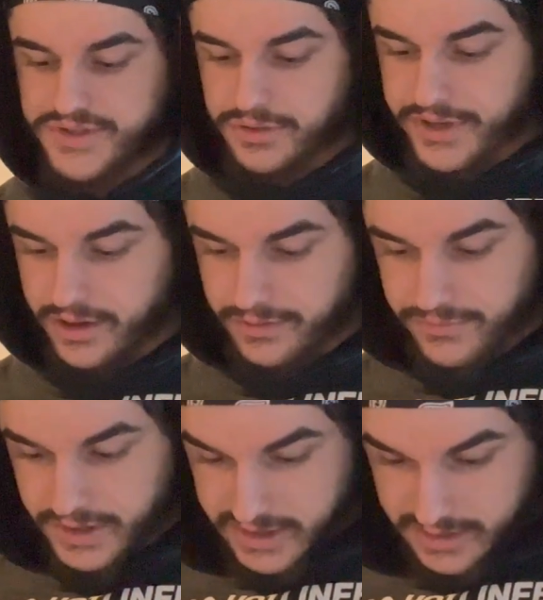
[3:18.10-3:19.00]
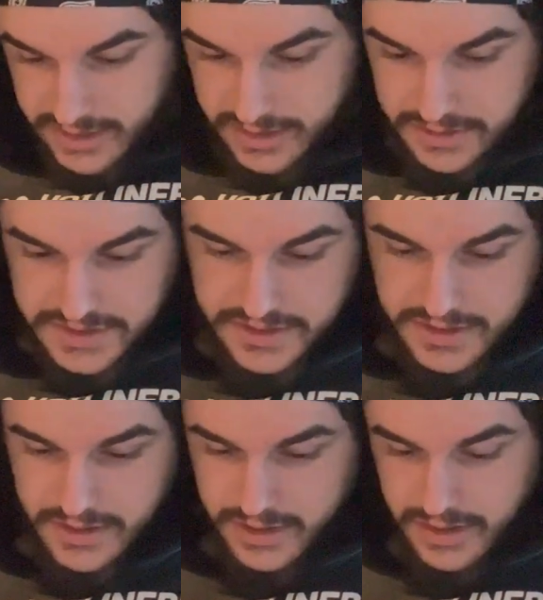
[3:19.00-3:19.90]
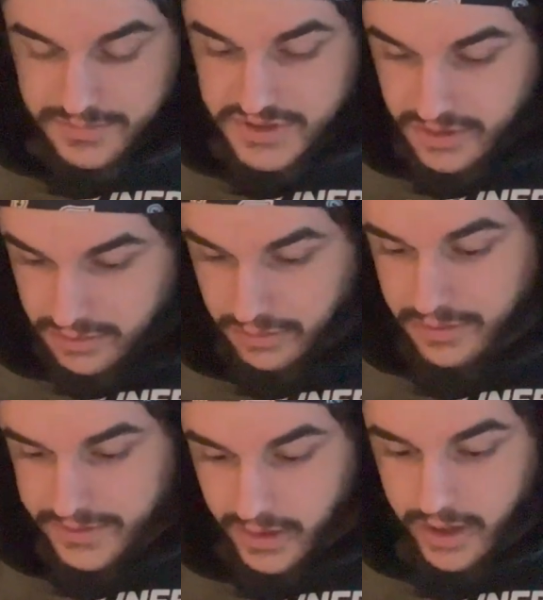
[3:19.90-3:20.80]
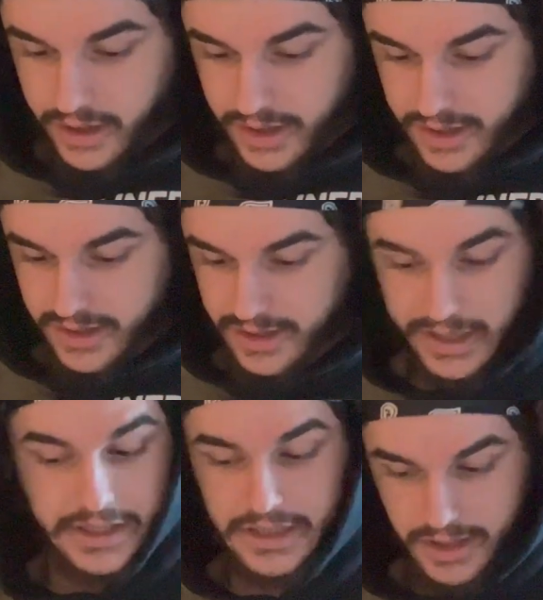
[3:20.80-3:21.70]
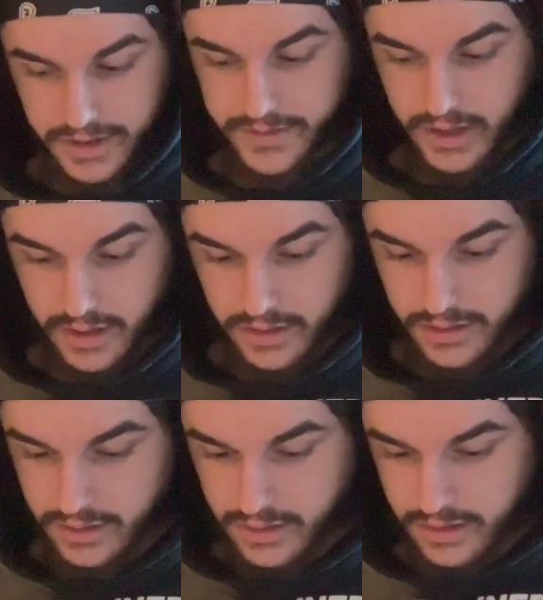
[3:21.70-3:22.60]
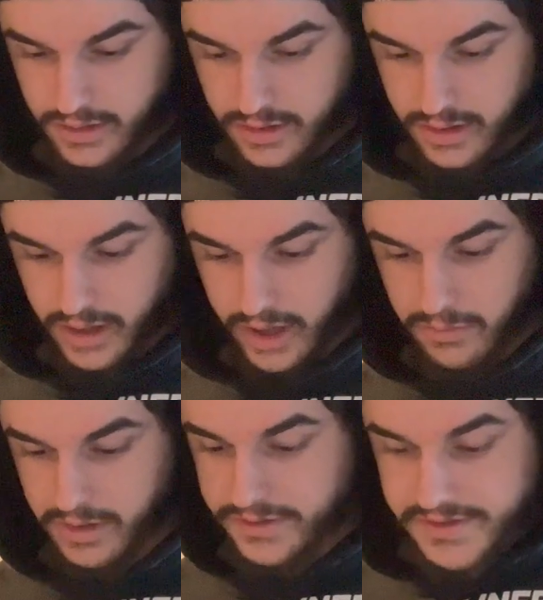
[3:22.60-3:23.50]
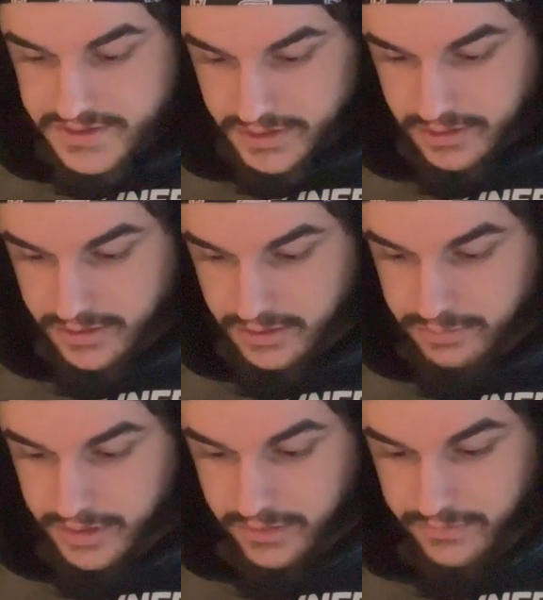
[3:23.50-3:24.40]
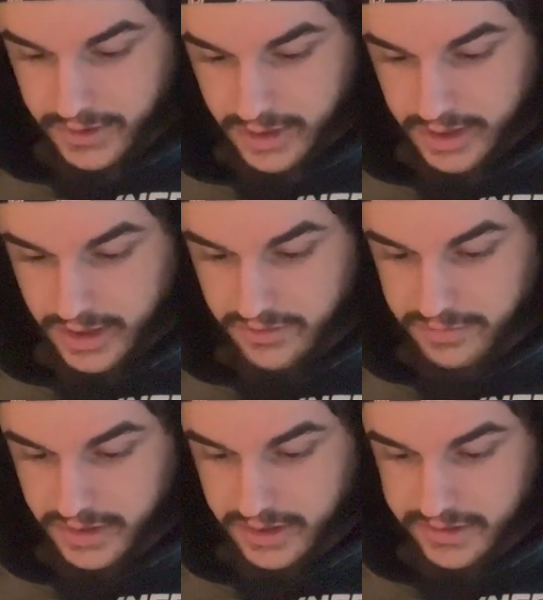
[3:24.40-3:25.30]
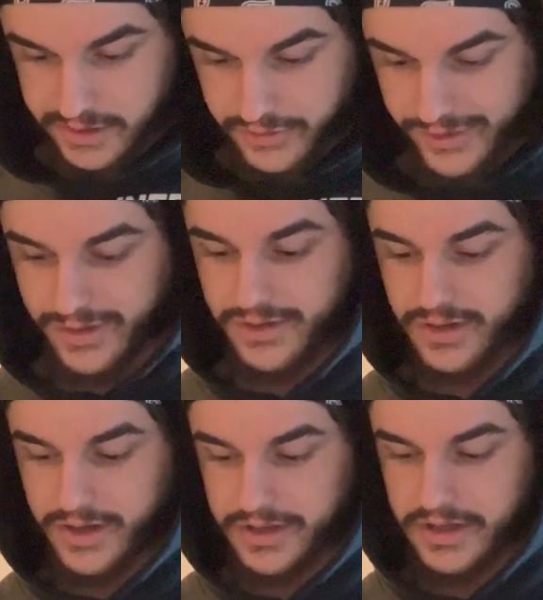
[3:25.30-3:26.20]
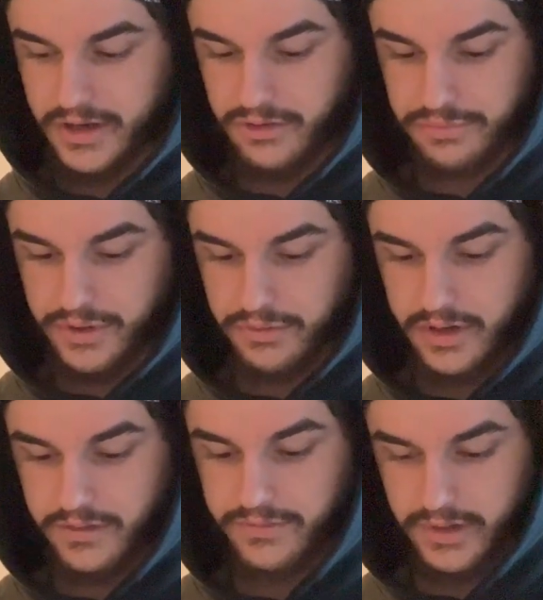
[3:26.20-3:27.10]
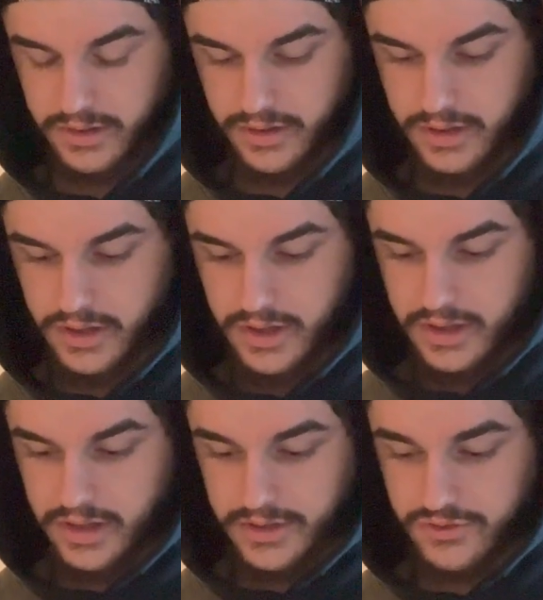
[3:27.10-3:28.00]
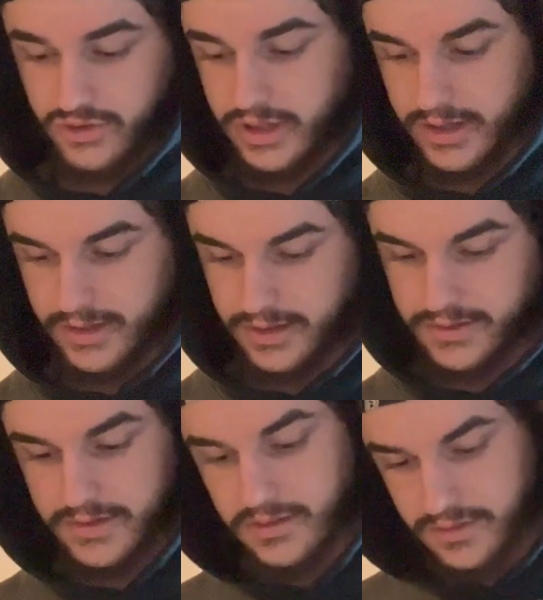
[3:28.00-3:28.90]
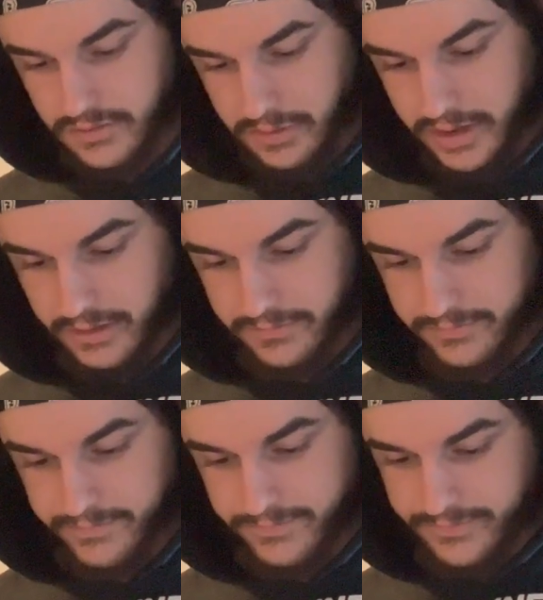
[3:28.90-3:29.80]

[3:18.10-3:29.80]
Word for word: I'm so tired of feeling like this. I'm so tired. I need it to end. I want to see her, but I feel like I've been conditioned to not care about what I feel because Jenny needs it this way.